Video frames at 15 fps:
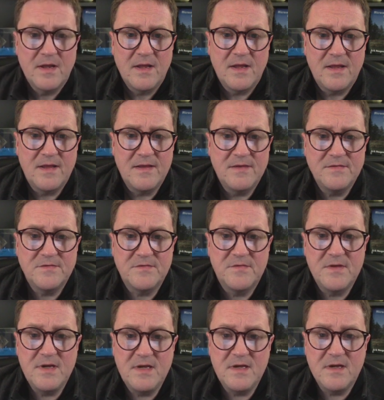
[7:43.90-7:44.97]
is
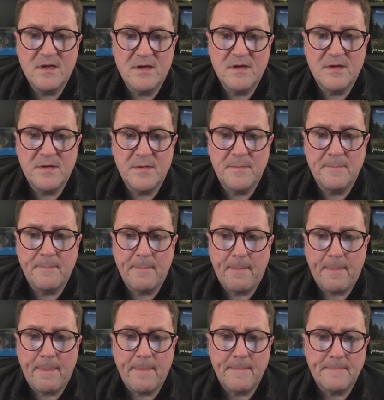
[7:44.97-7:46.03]
the
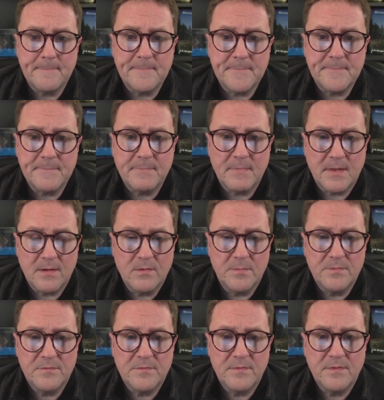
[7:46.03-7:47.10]

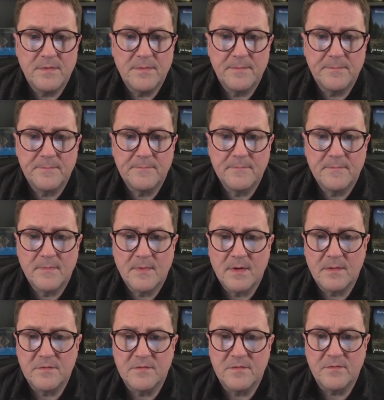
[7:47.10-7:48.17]

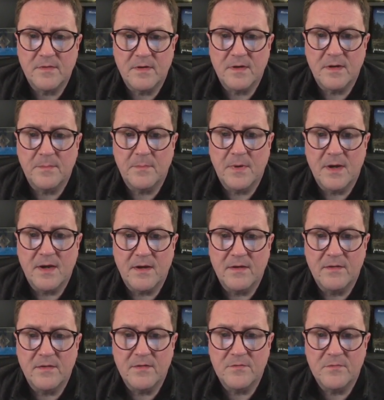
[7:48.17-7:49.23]
let's see if I can get back in
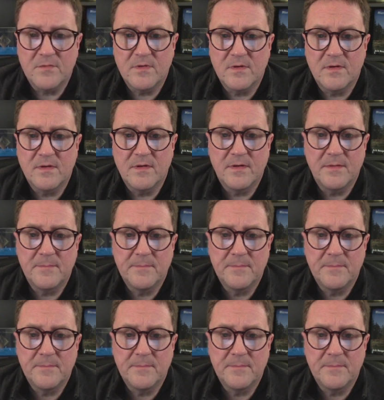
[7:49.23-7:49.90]
this one,